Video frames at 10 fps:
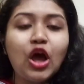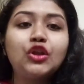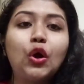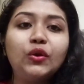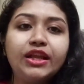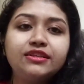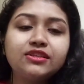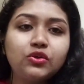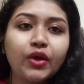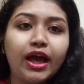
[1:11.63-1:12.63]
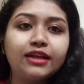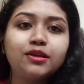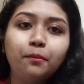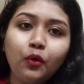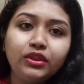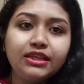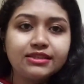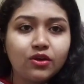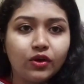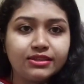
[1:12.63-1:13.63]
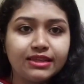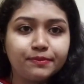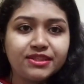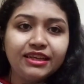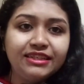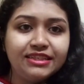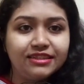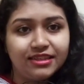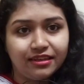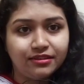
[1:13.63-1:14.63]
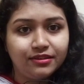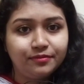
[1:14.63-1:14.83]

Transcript: Now, let us look at both these concepts in detail.